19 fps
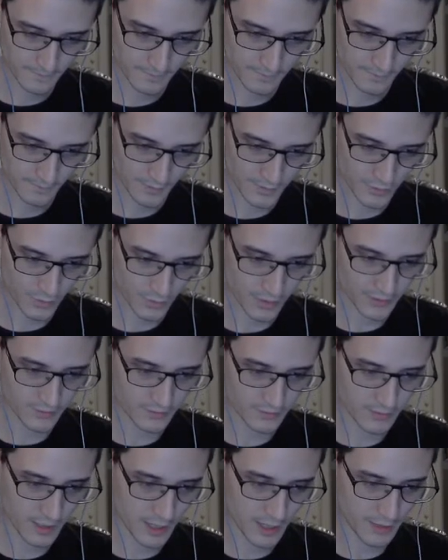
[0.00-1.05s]
So I do
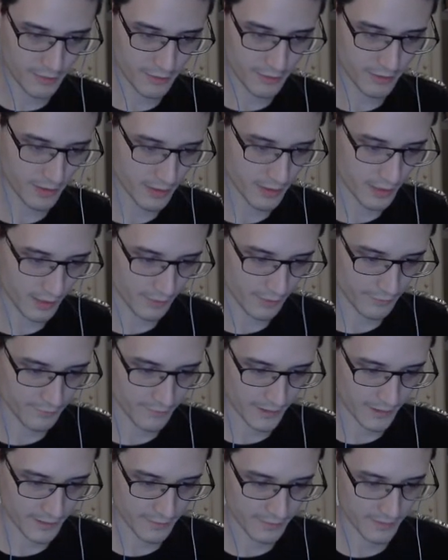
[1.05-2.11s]
not think I
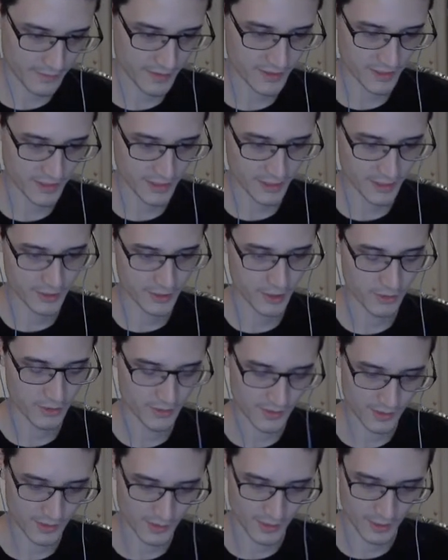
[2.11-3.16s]
fired this at a
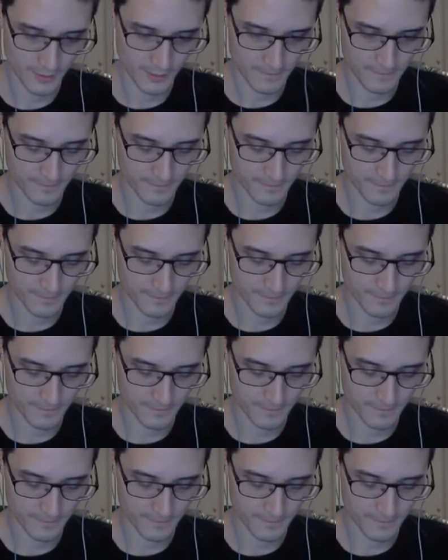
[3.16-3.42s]
ghost yet,